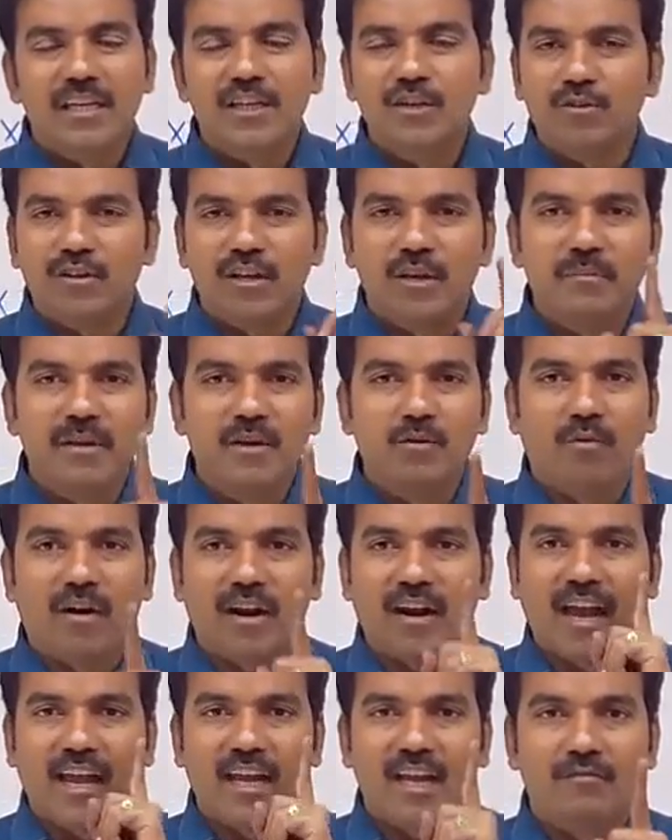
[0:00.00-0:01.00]
You give me
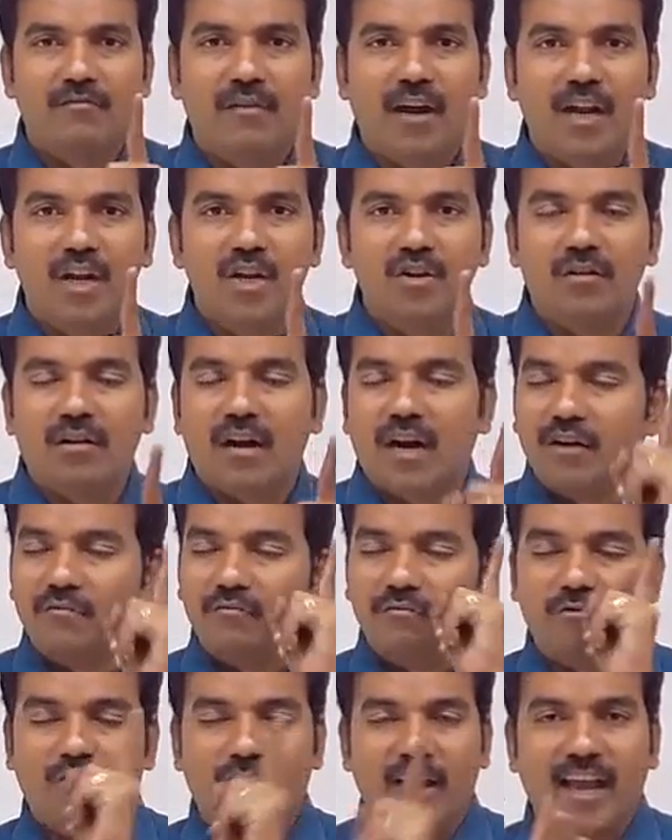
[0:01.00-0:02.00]
one eigenvalue
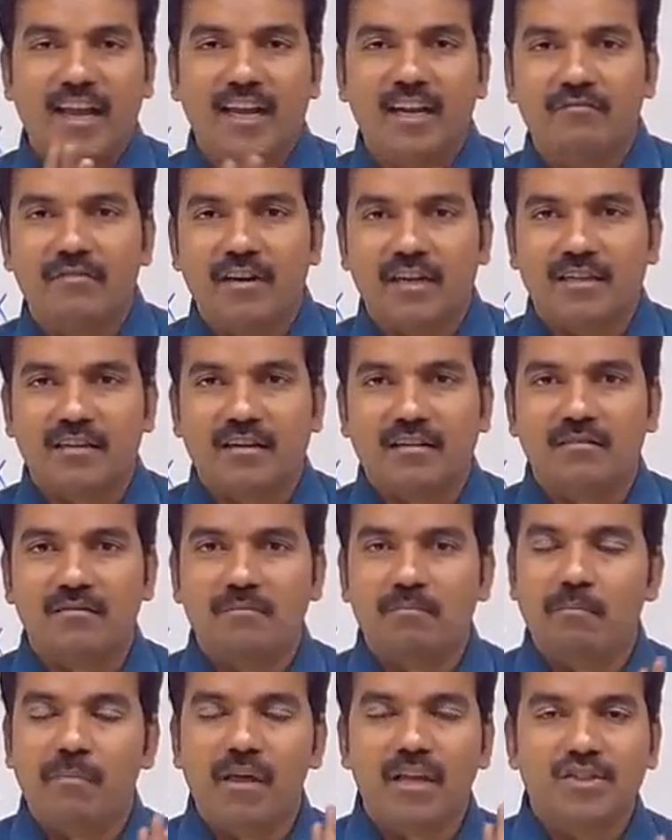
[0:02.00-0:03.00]
and one eigenvector.
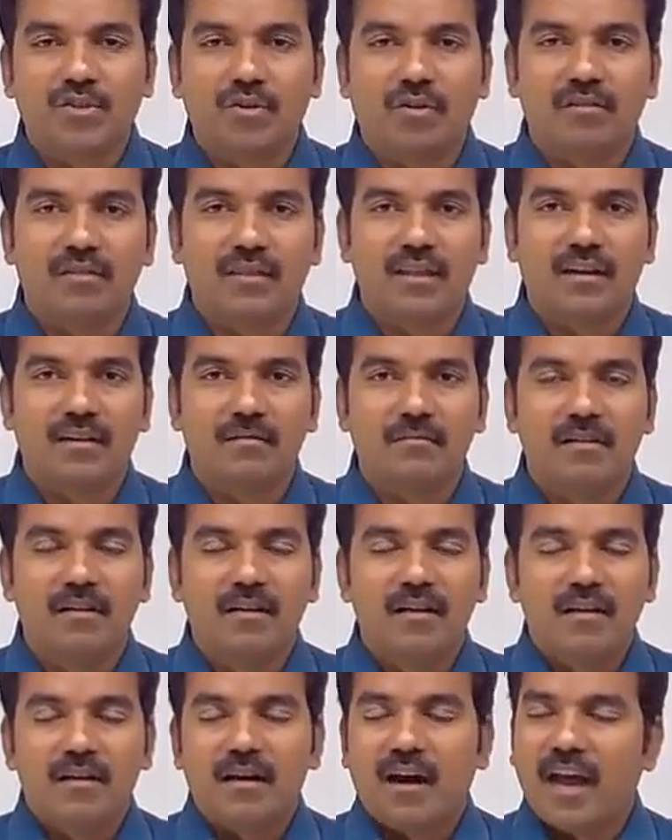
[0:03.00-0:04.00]
Based on that,
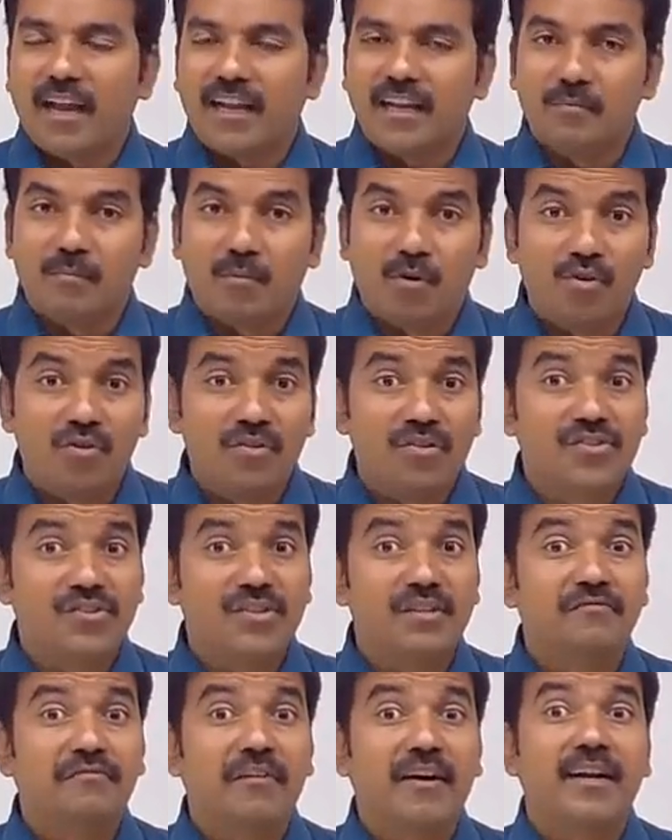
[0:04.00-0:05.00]
I can produce
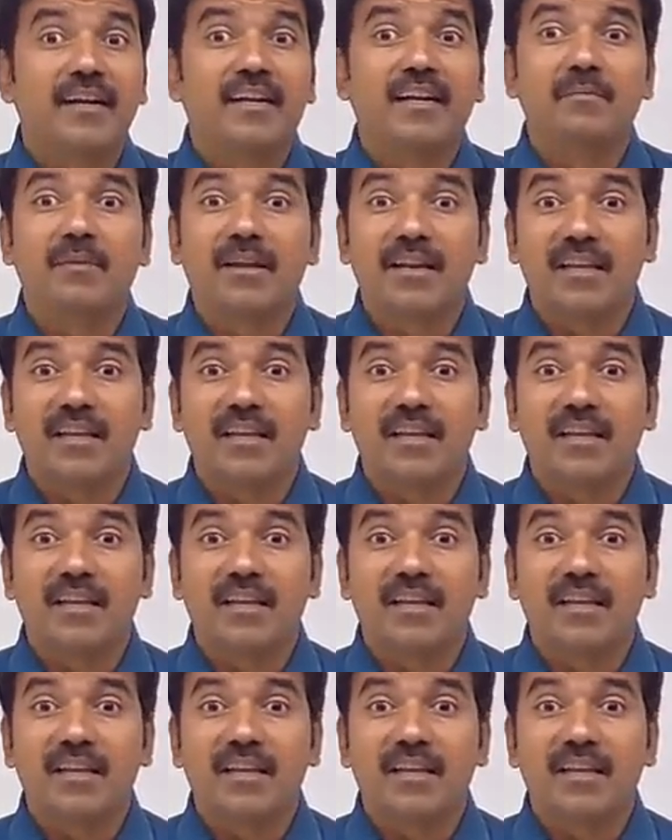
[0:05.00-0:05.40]
infinitely